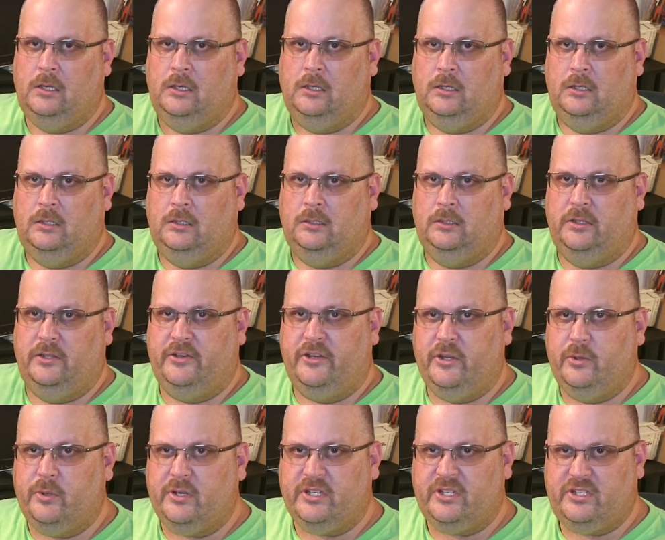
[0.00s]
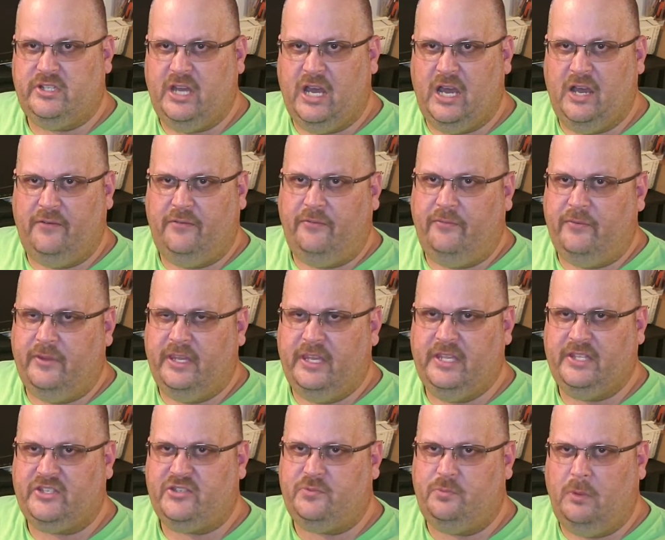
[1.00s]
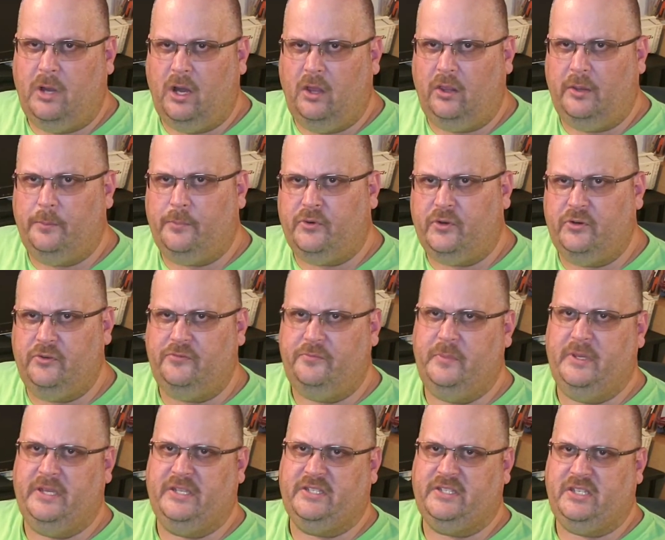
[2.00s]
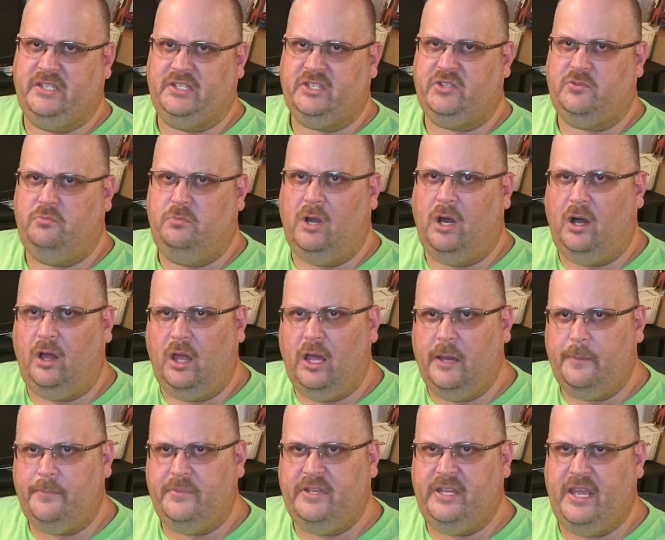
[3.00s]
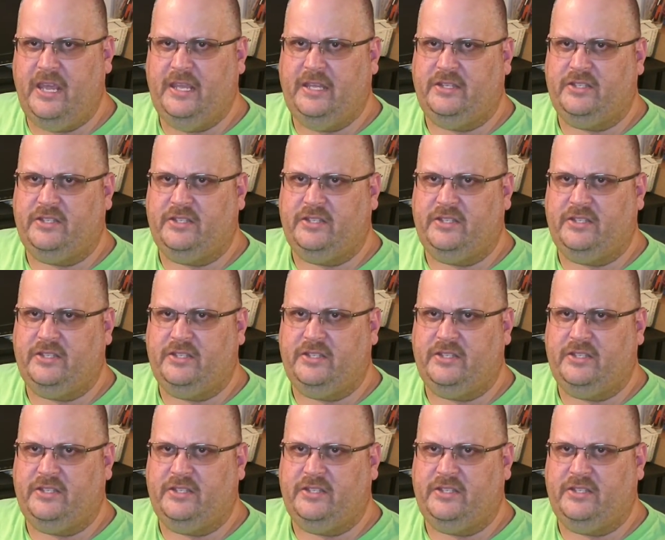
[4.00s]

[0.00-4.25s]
The newer stuff gets small improvements, gets small updates.